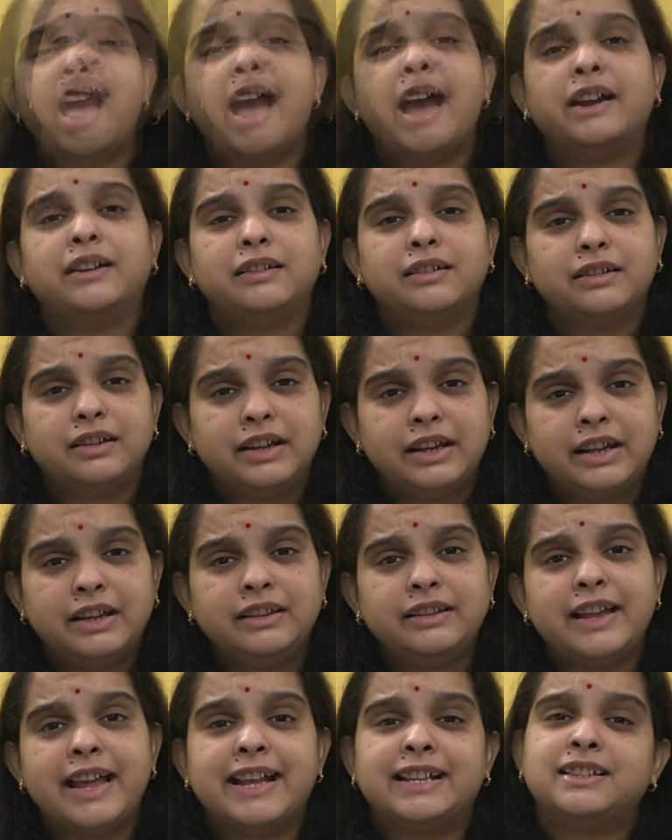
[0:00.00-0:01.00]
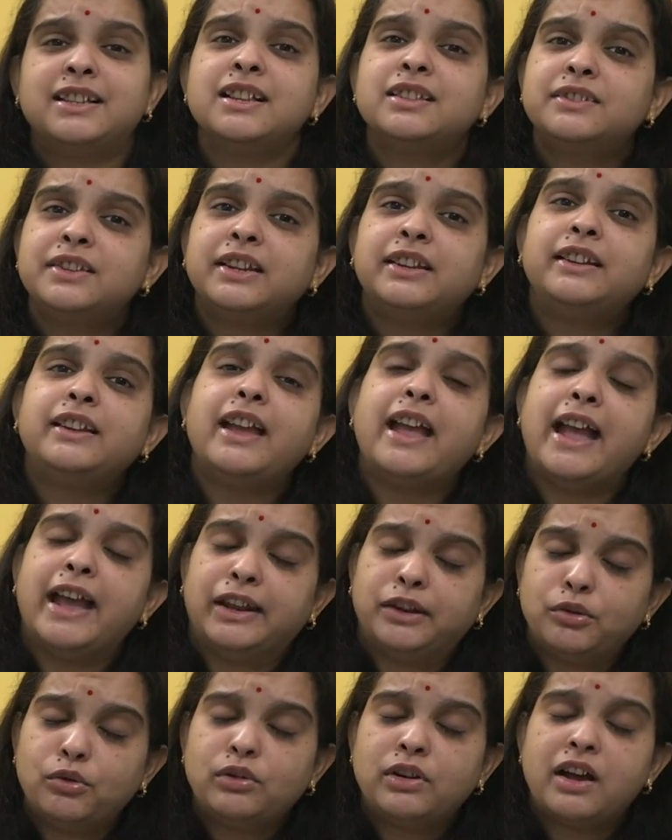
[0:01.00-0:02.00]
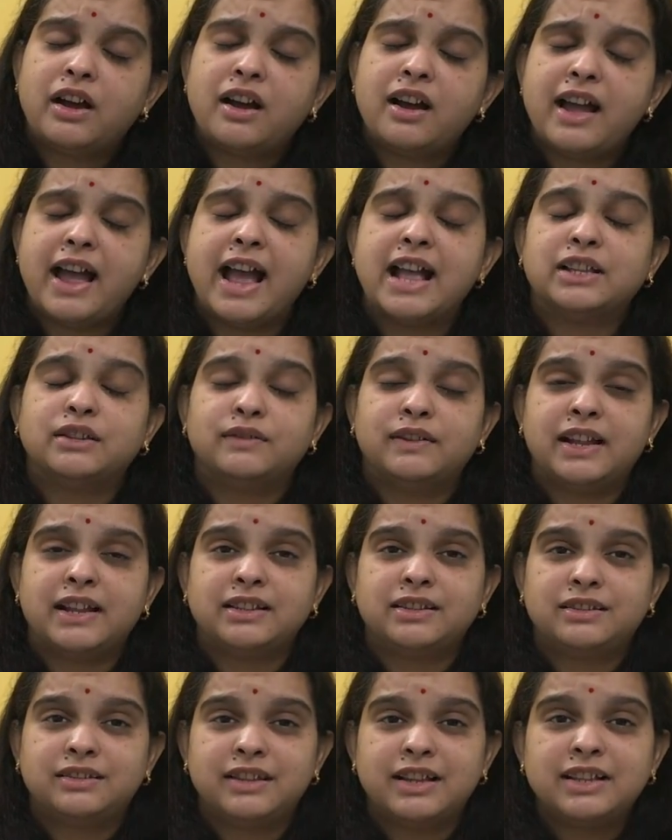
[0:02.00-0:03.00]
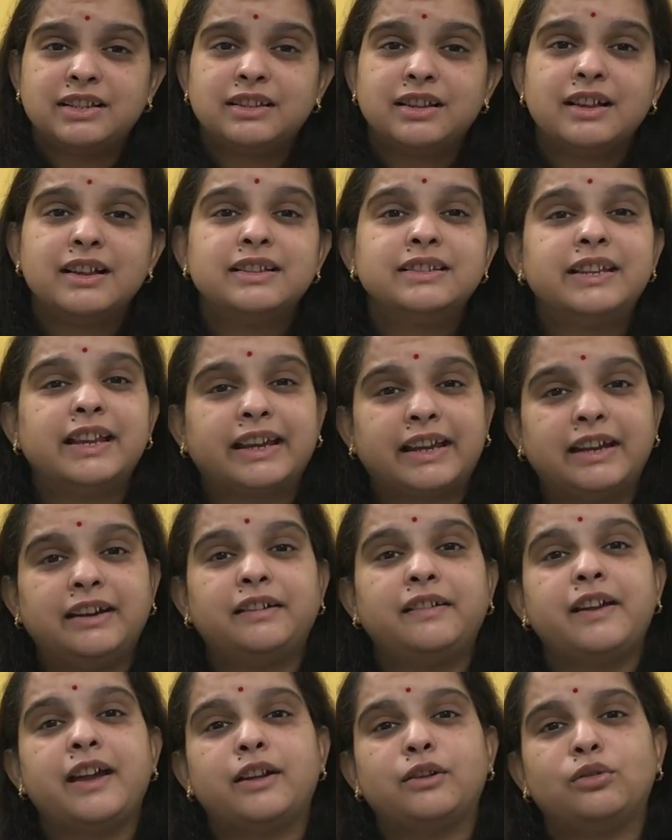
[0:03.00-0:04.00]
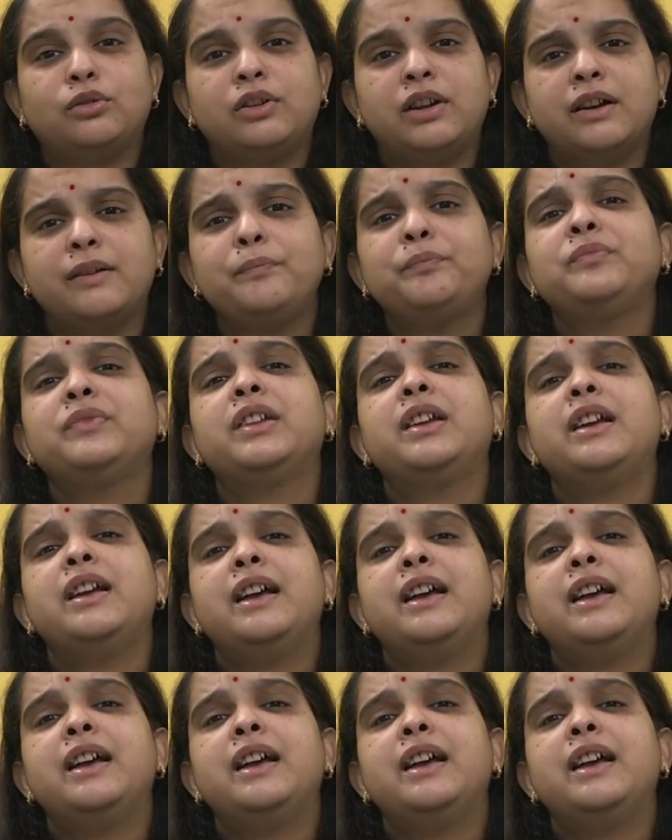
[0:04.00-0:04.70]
and in the existing areola as well as this secondary areola